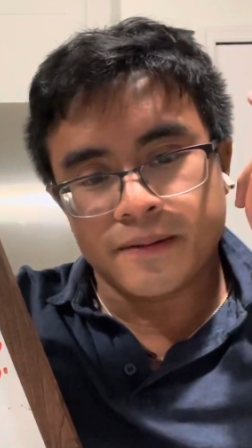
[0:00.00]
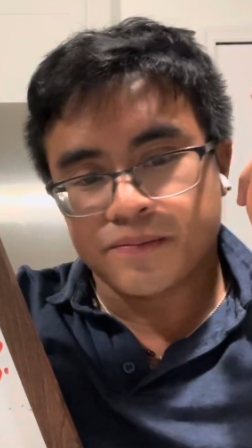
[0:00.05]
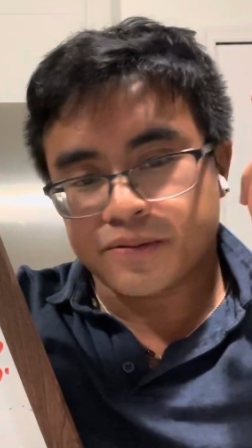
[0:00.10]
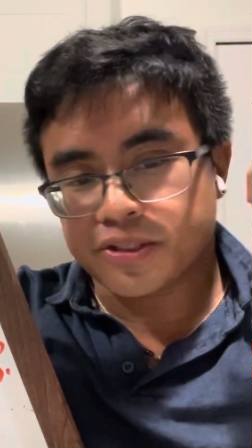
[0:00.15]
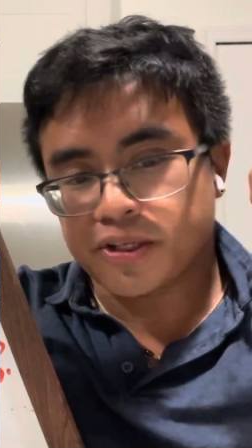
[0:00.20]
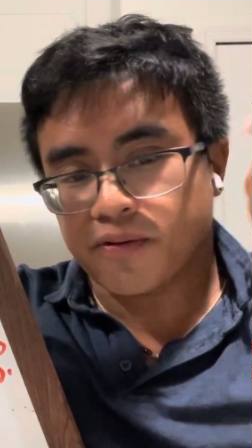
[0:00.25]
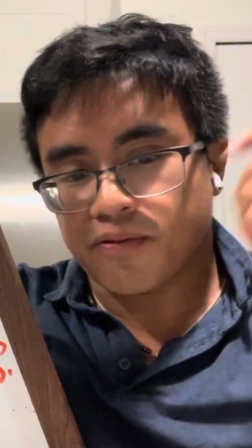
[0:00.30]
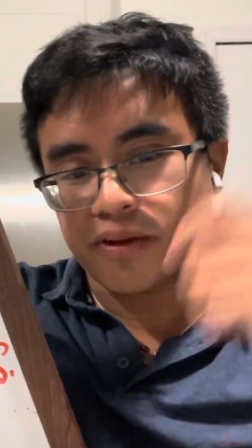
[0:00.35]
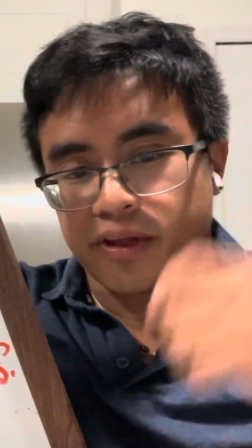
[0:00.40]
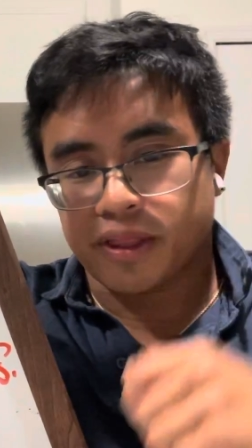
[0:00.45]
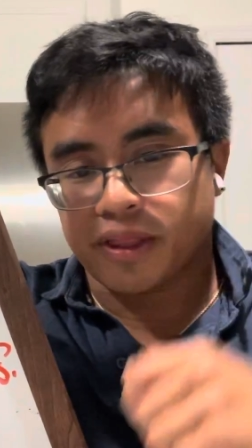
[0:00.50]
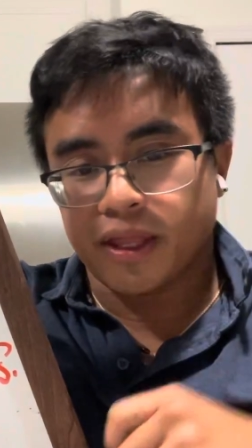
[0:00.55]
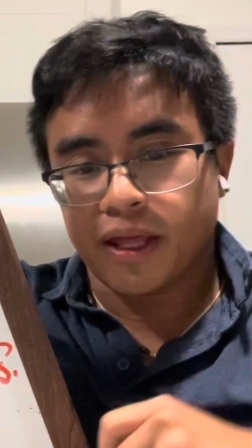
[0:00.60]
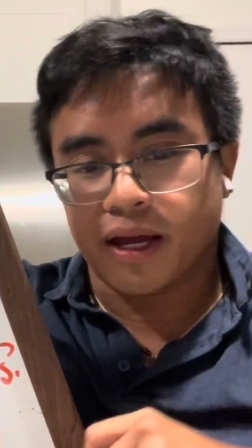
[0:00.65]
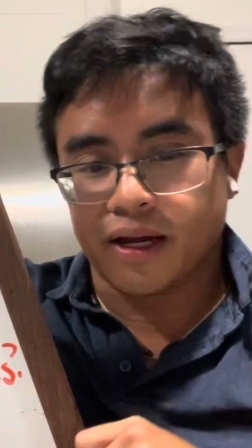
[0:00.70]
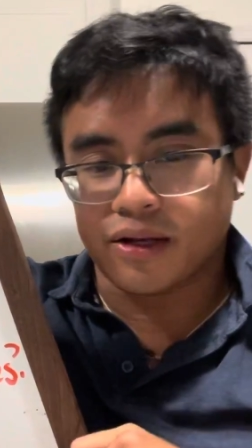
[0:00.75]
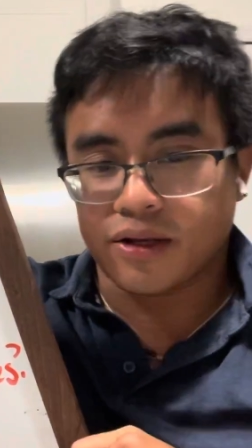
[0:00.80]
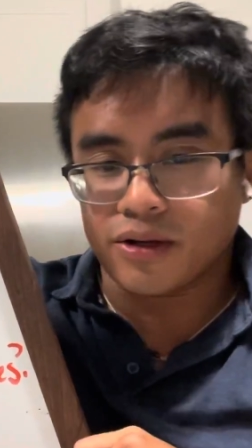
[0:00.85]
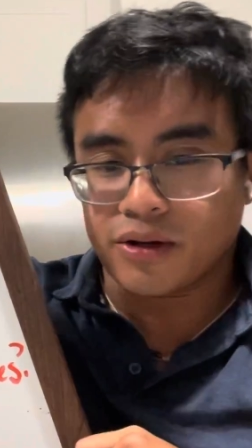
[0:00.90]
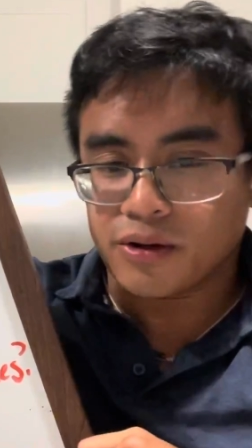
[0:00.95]
stuff like
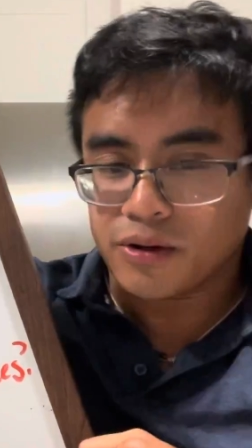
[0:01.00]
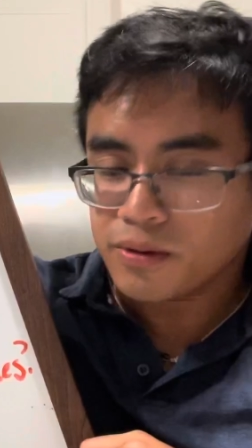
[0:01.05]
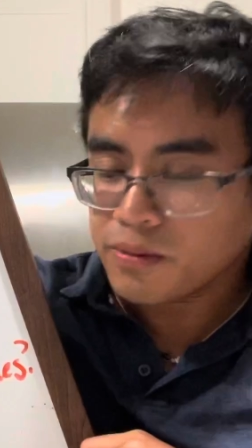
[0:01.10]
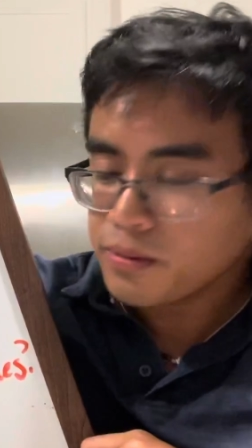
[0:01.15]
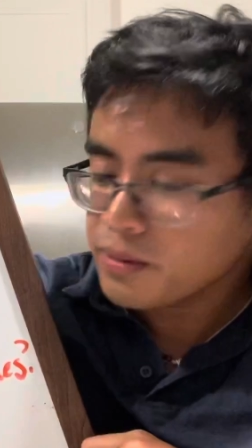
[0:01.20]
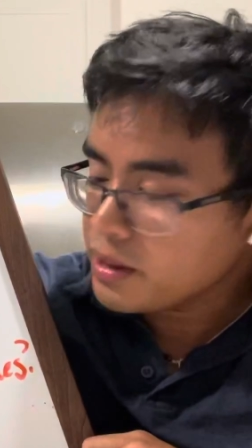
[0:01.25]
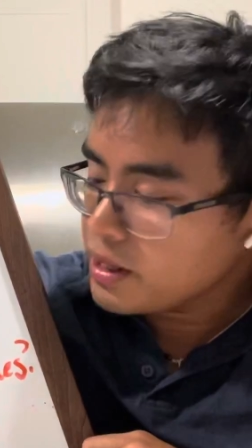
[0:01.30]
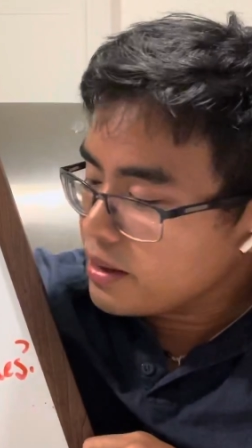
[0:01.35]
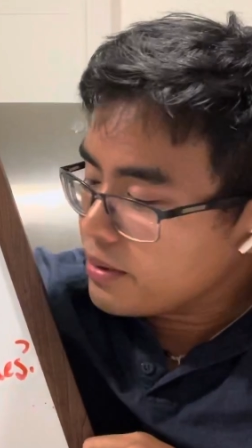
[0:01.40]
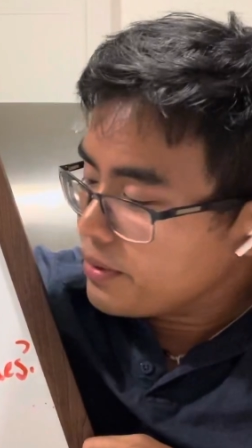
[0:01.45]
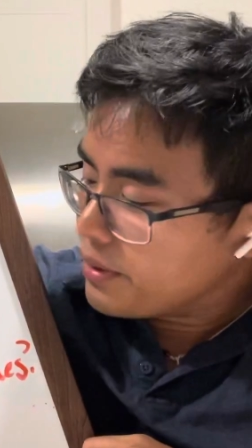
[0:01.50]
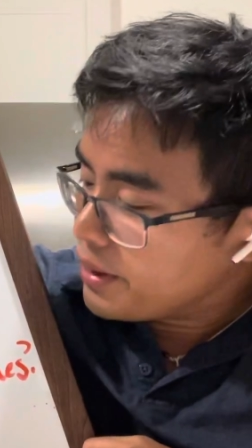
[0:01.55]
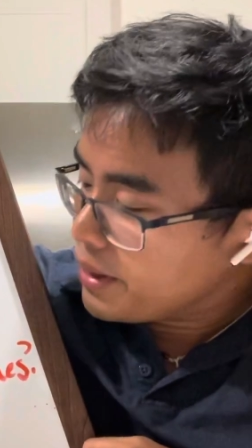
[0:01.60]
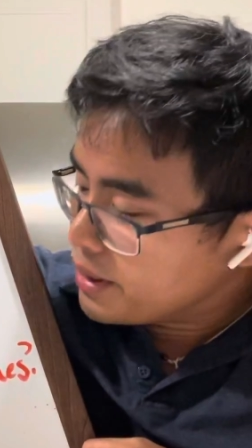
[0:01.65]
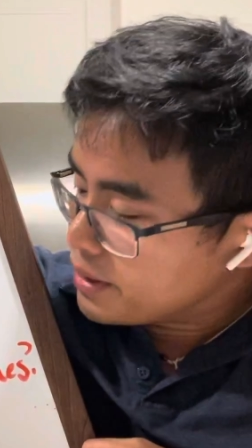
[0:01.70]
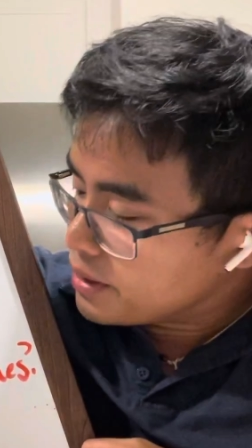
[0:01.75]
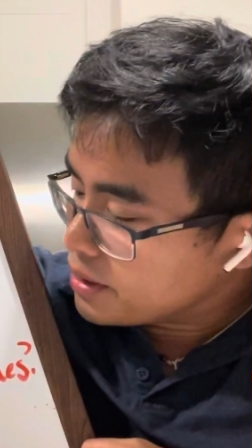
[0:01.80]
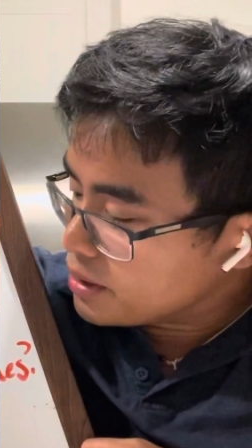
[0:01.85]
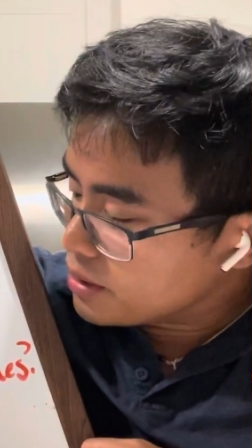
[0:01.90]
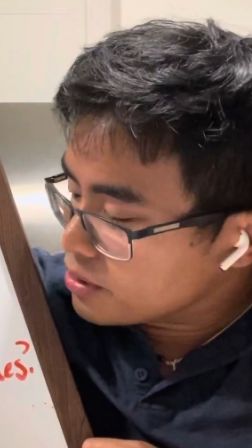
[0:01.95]
that,
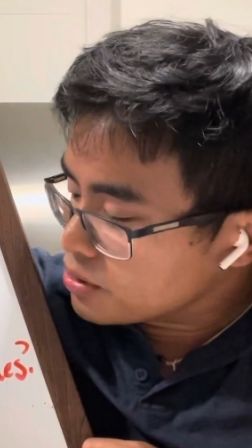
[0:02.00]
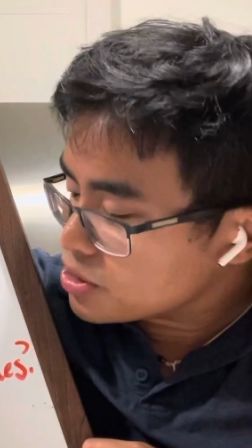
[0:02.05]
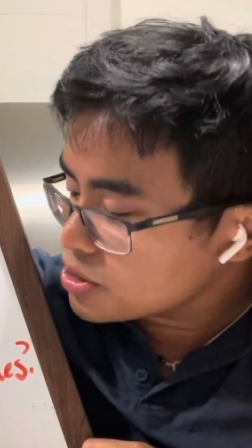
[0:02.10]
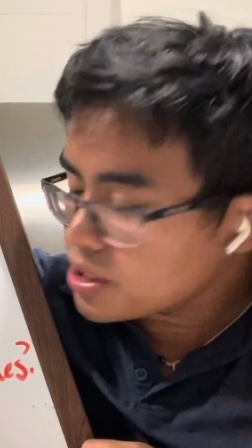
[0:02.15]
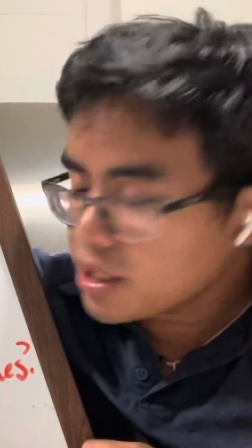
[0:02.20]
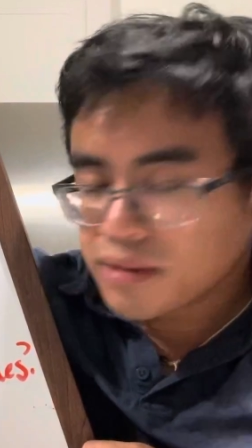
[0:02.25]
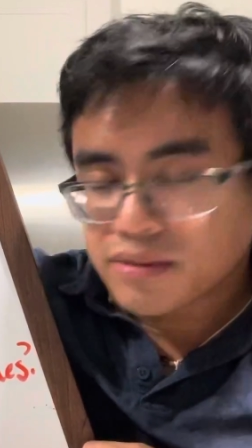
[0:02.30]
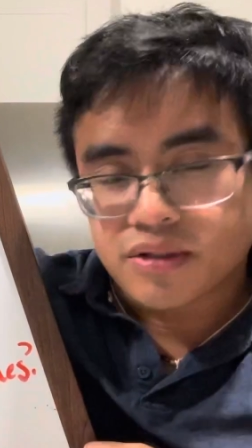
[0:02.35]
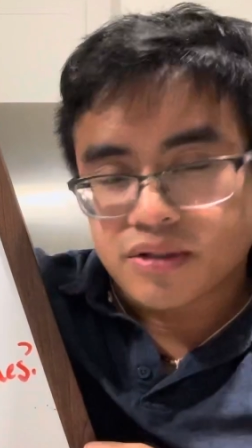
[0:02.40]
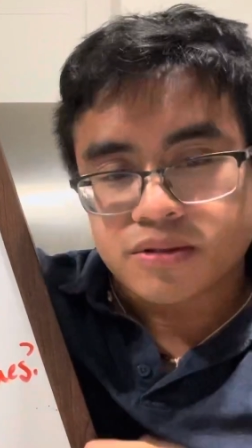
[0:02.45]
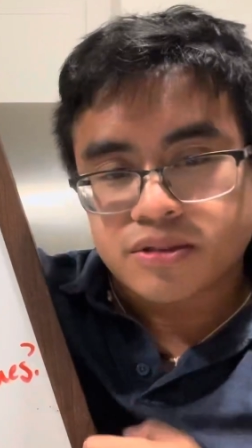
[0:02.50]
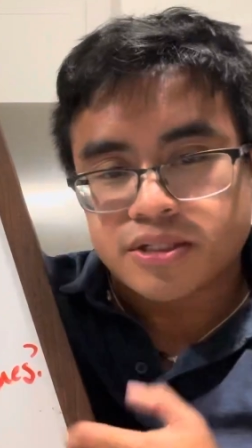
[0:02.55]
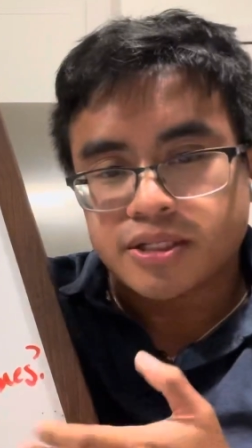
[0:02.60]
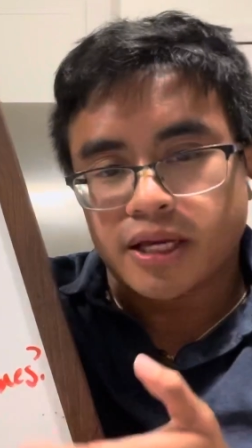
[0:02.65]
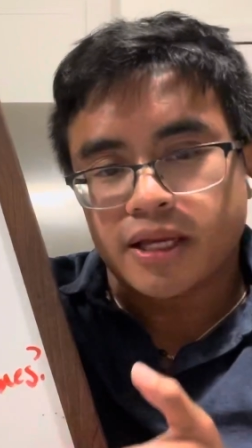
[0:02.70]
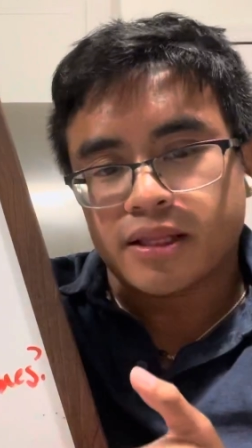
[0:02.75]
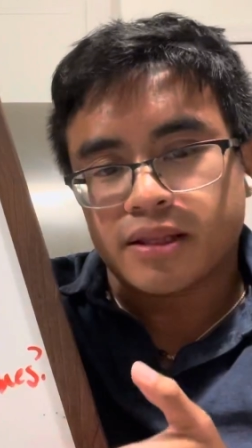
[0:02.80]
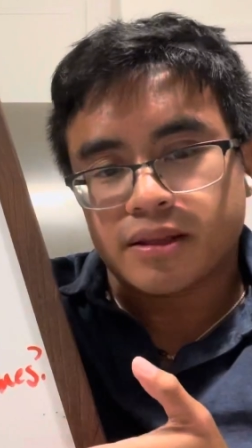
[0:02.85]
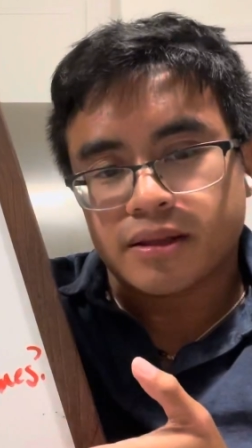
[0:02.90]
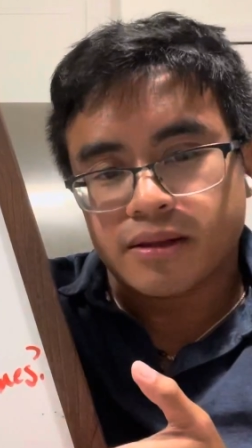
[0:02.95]
And then you just have to
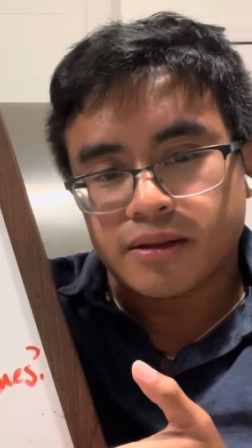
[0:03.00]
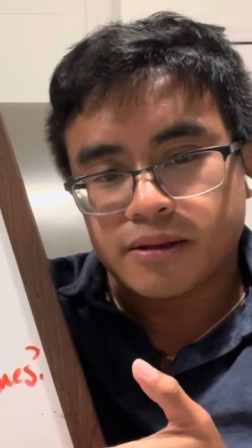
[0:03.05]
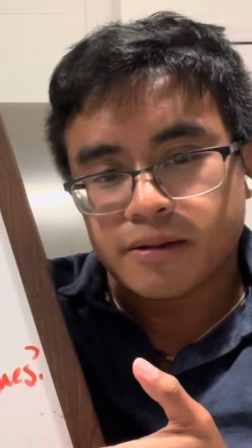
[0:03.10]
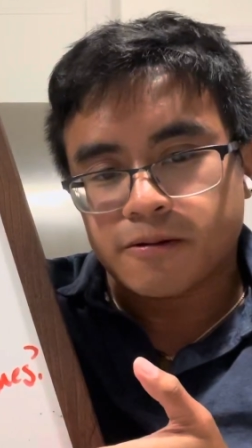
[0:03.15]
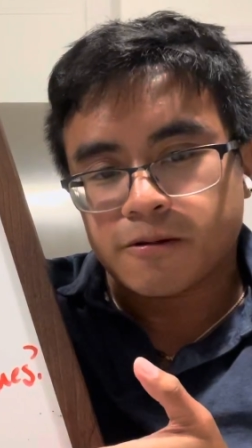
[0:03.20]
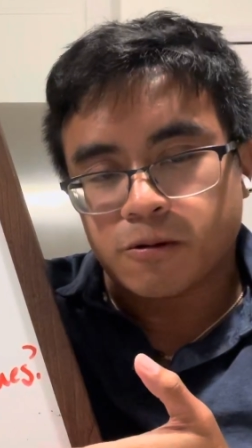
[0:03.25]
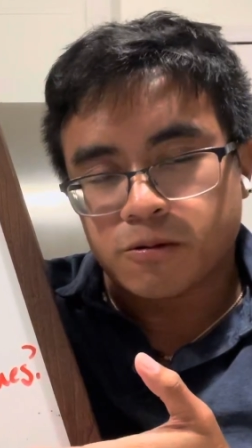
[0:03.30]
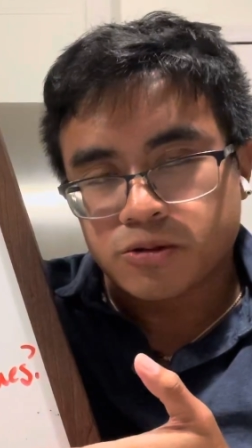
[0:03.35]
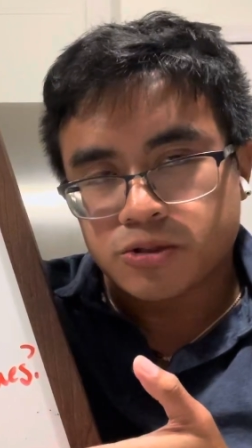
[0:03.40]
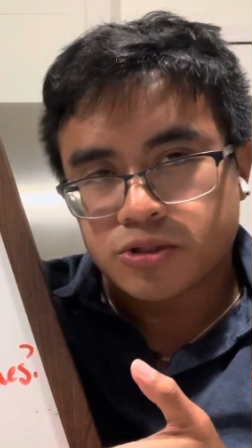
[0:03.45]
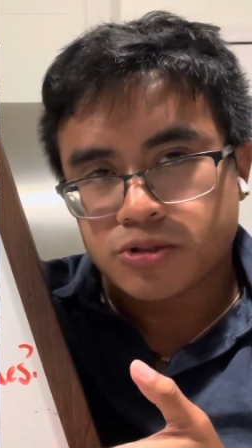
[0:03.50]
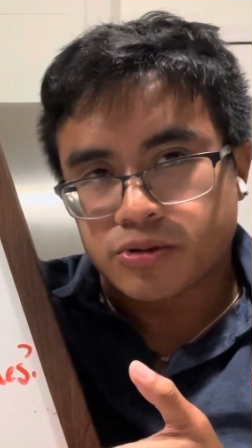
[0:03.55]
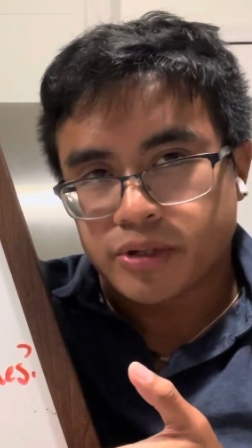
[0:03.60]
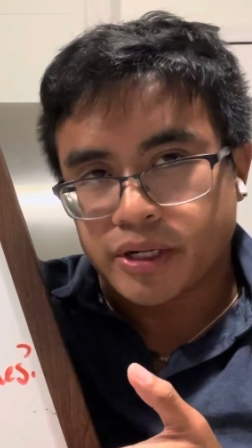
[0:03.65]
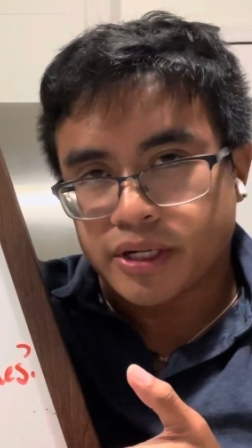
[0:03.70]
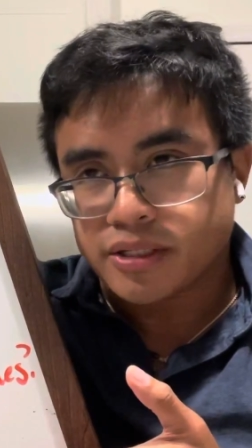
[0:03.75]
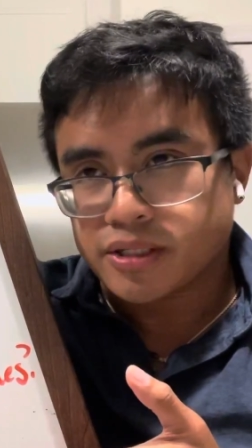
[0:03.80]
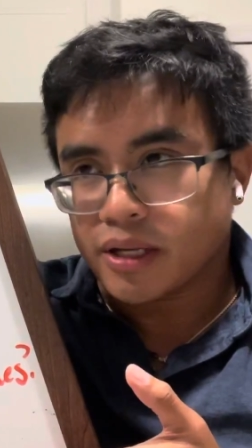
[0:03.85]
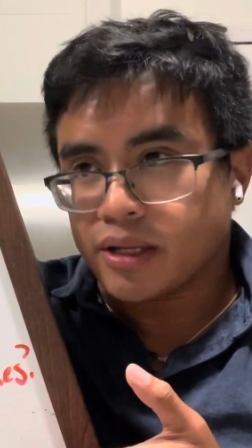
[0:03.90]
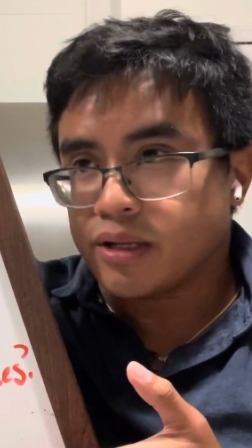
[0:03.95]
state those
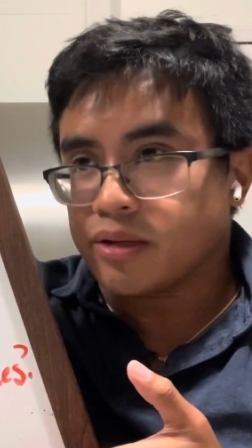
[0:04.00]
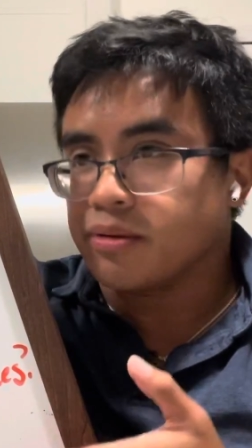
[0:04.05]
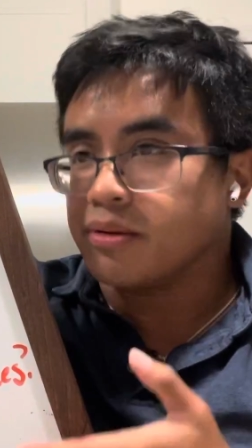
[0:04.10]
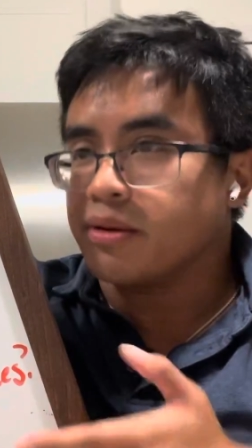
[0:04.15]
strengths. And